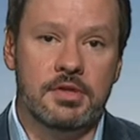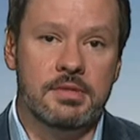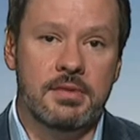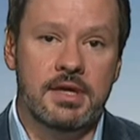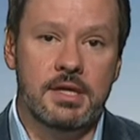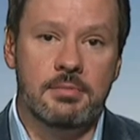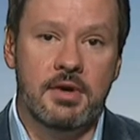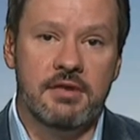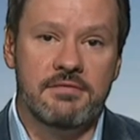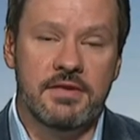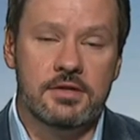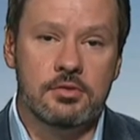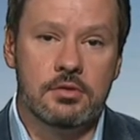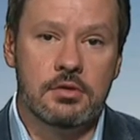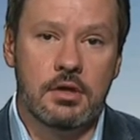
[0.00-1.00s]
to me by
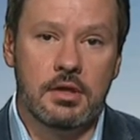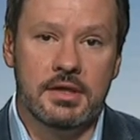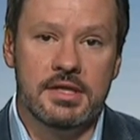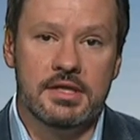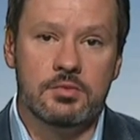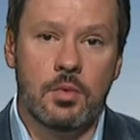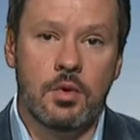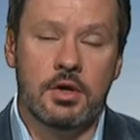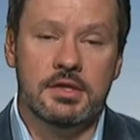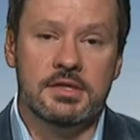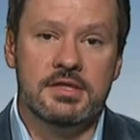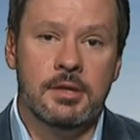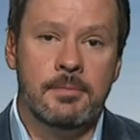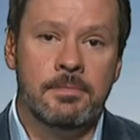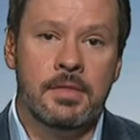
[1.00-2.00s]
federal colleagues
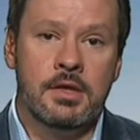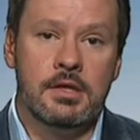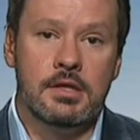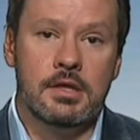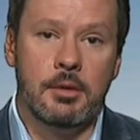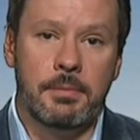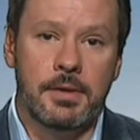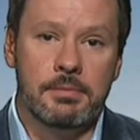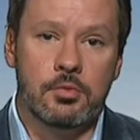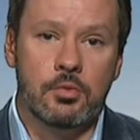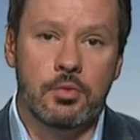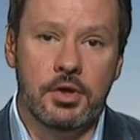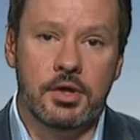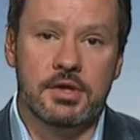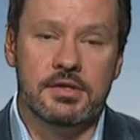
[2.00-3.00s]
was, you know, people
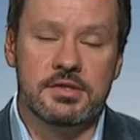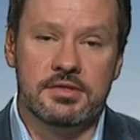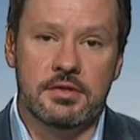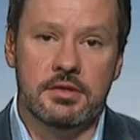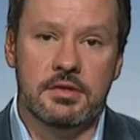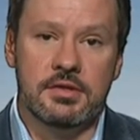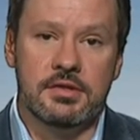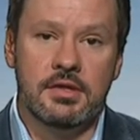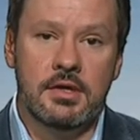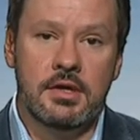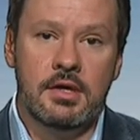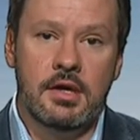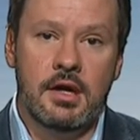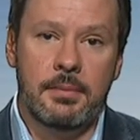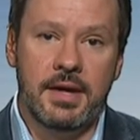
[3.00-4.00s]
were concerned
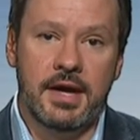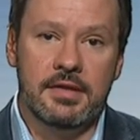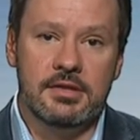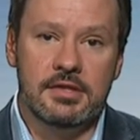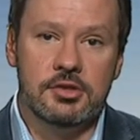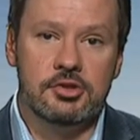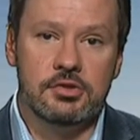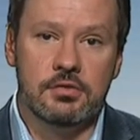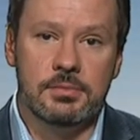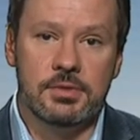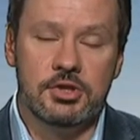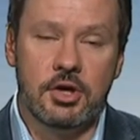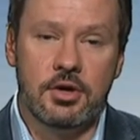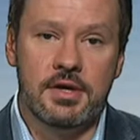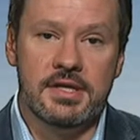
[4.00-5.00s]
about the issue of
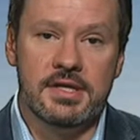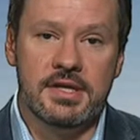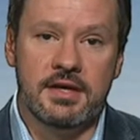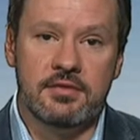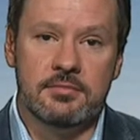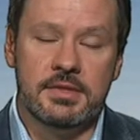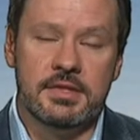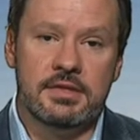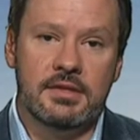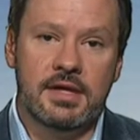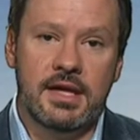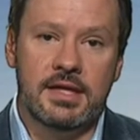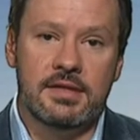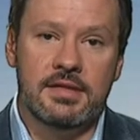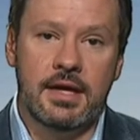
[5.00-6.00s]
majority government,
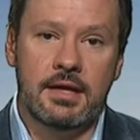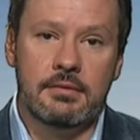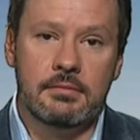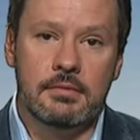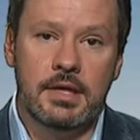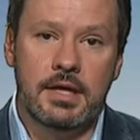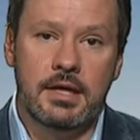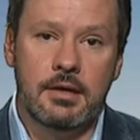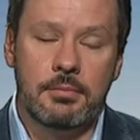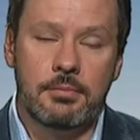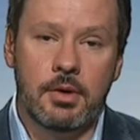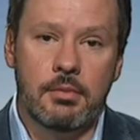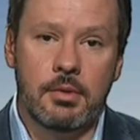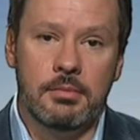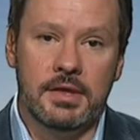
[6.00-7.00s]
and that
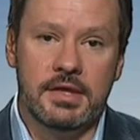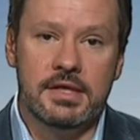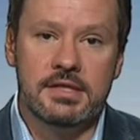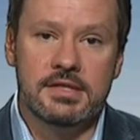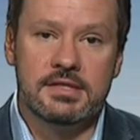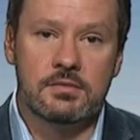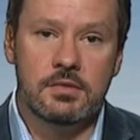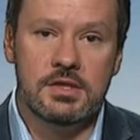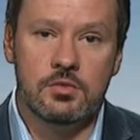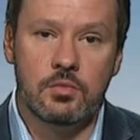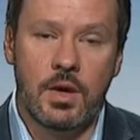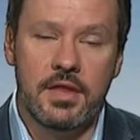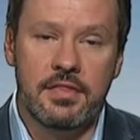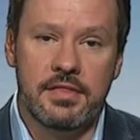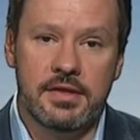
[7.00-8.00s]
probably is
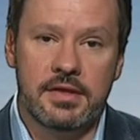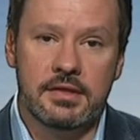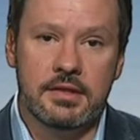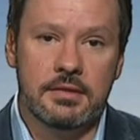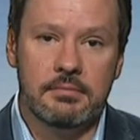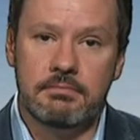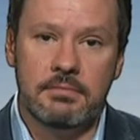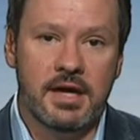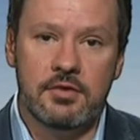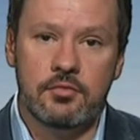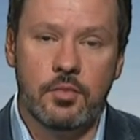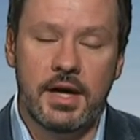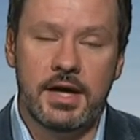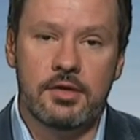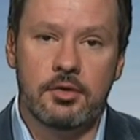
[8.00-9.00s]
one thing that may have
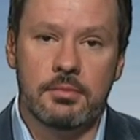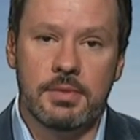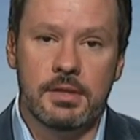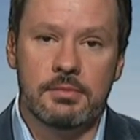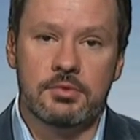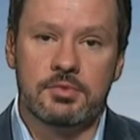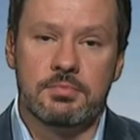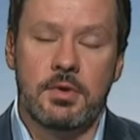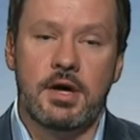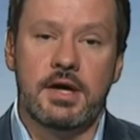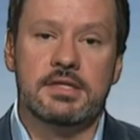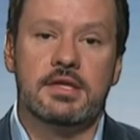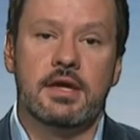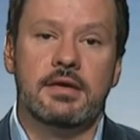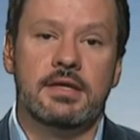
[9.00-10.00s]
weighed on people's
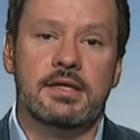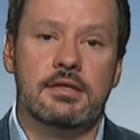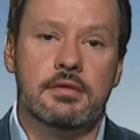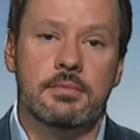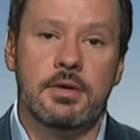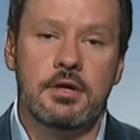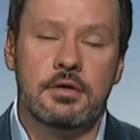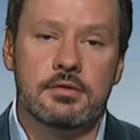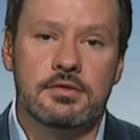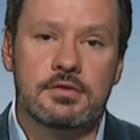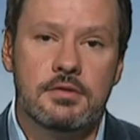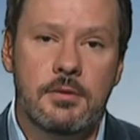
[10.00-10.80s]
minds going into the polls.